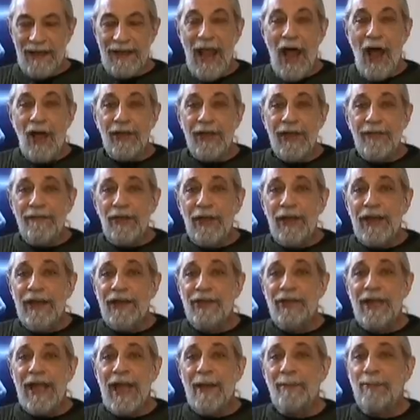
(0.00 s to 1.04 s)
Now, I'll give you an
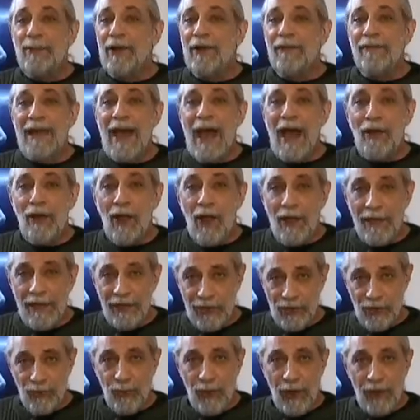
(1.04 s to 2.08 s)
example of how all
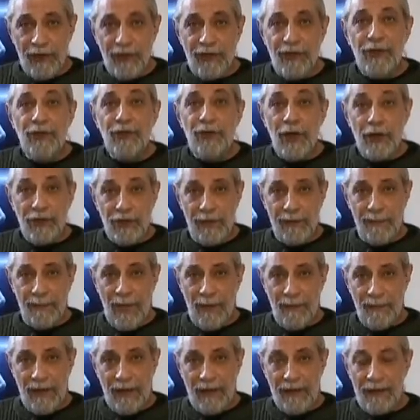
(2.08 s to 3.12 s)
this works in just a
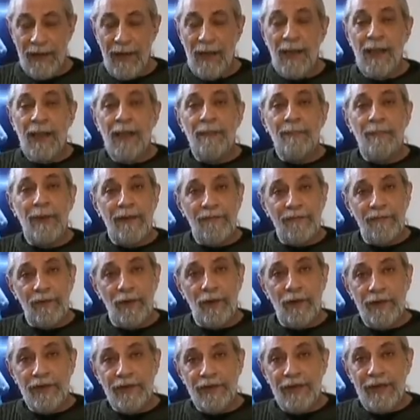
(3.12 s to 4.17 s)
moment. But
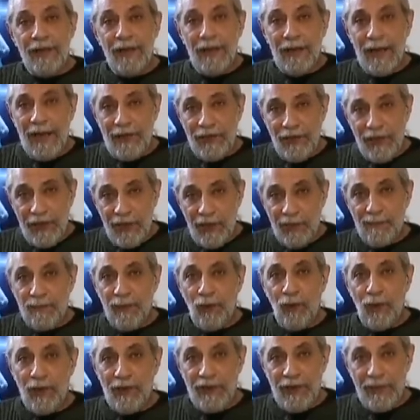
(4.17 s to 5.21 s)
first, let's
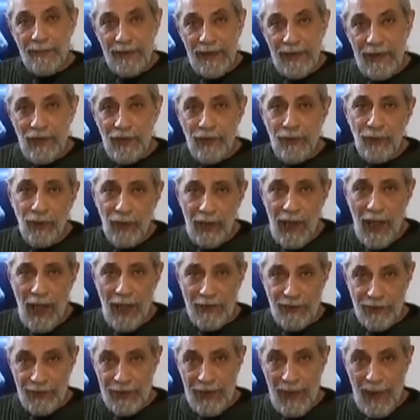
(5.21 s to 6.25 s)
explore some additional
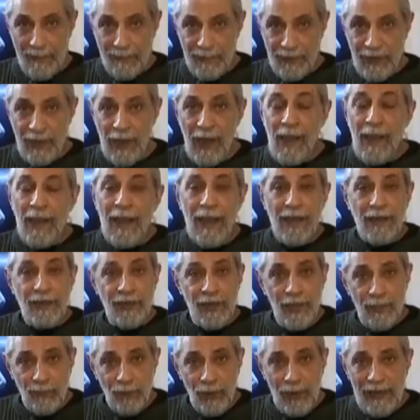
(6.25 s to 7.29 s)
concepts and
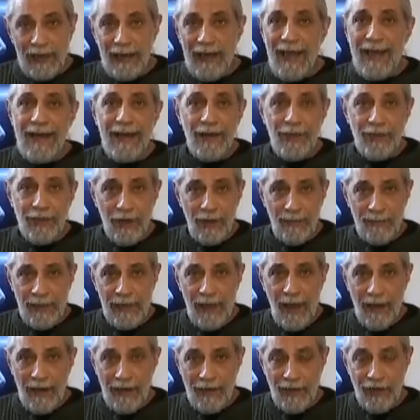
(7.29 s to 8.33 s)
some related
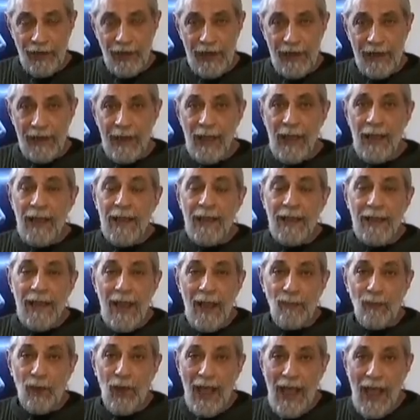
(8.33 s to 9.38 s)
terminology
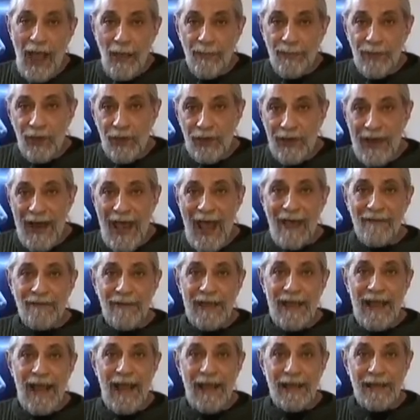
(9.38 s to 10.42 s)
that will help you
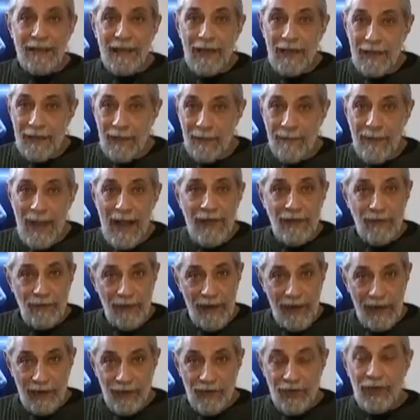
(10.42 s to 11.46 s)
navigate the
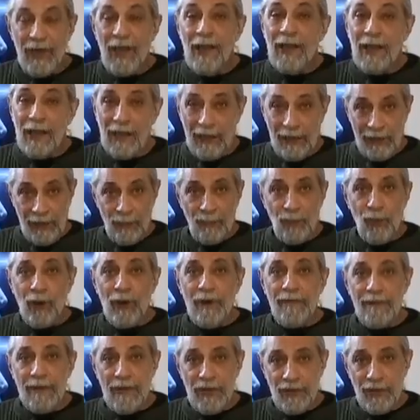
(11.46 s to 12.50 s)
matrix a little
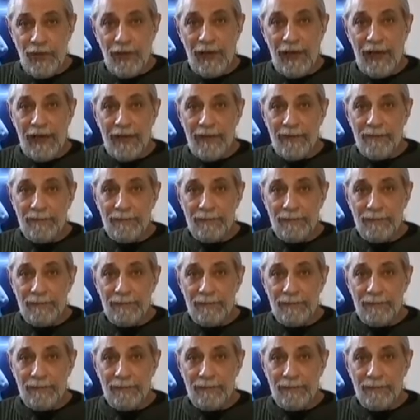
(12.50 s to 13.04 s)
more efficiently.